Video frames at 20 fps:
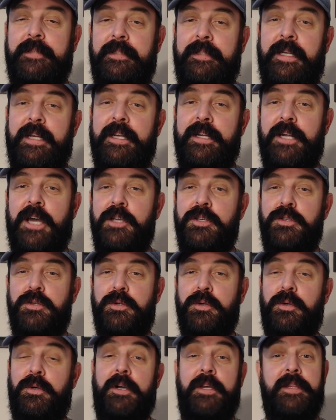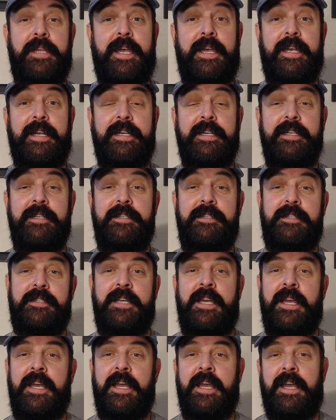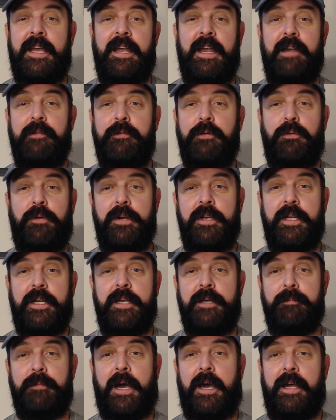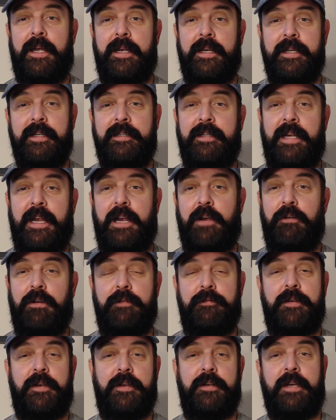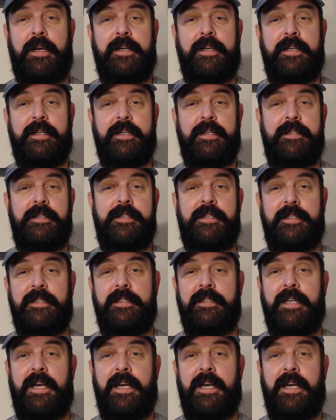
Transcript: in high school in the 80s. Everyone in my area of Connecticut